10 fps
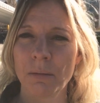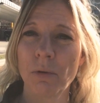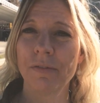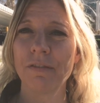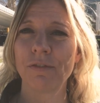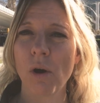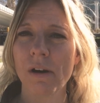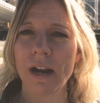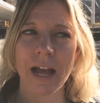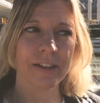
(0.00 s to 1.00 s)
Moving
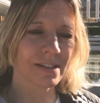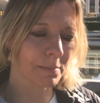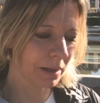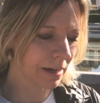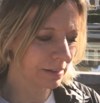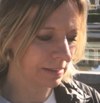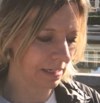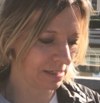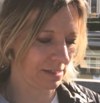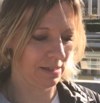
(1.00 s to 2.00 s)
forward on the
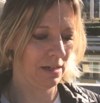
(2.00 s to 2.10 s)
similarities.